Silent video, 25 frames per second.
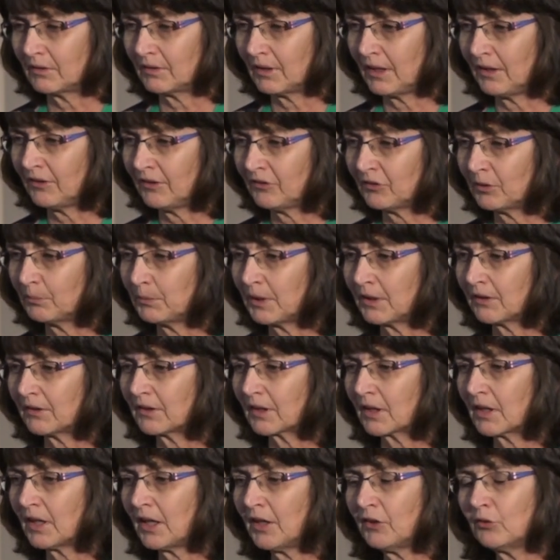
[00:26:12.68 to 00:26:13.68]
estimated
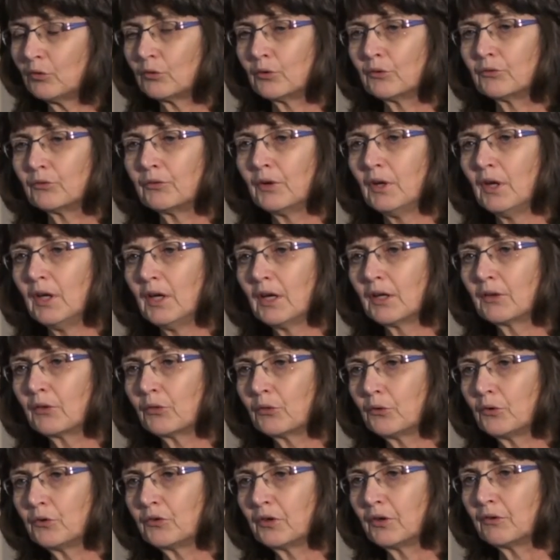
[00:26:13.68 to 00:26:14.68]
the cutoff at
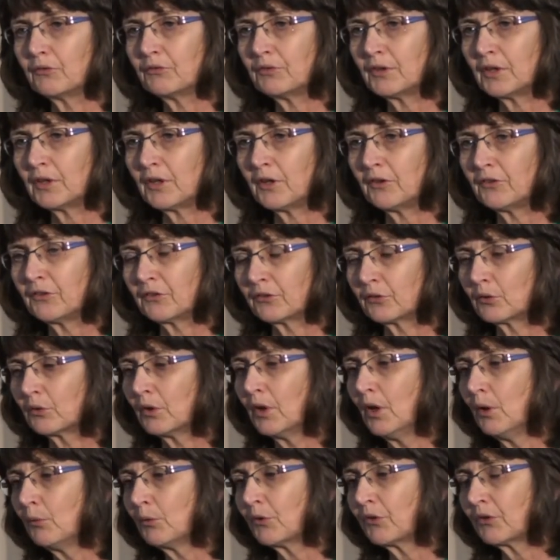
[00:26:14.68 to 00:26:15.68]
13,000
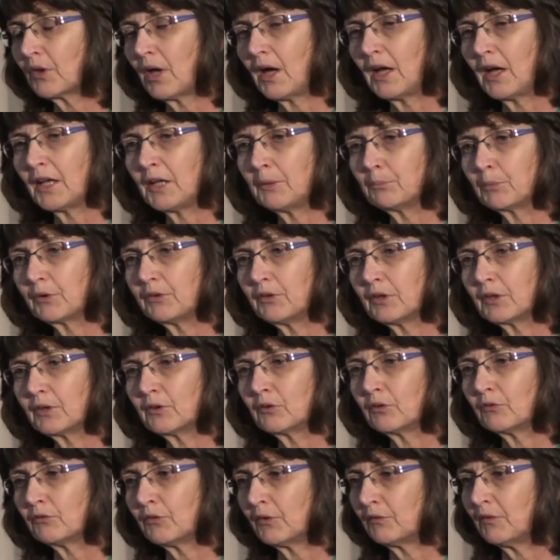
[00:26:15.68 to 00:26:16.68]
was highly
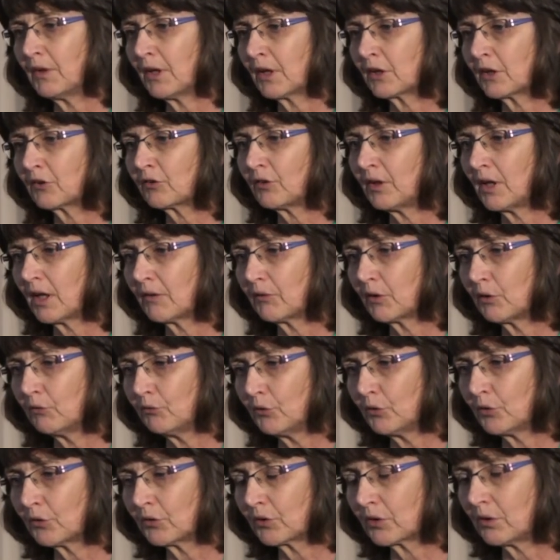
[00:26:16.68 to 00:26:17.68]
predictive of actually having
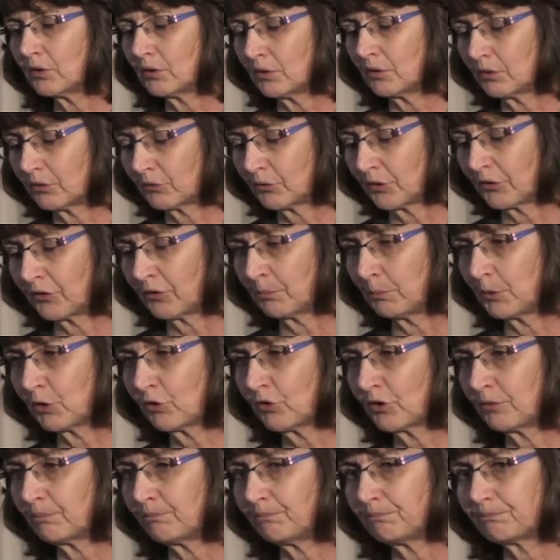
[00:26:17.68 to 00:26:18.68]
vertical
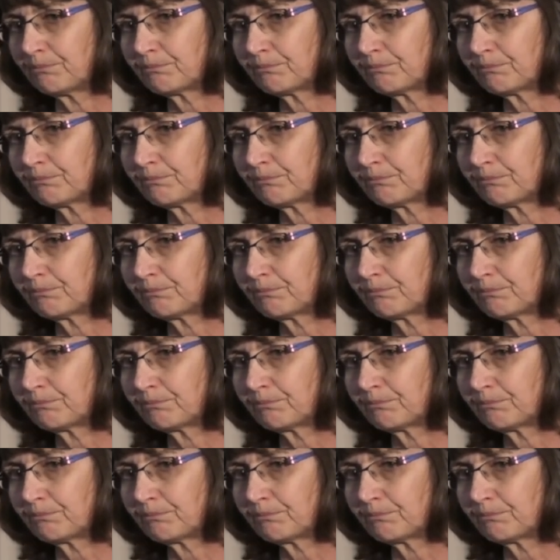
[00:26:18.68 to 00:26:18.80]
transmission.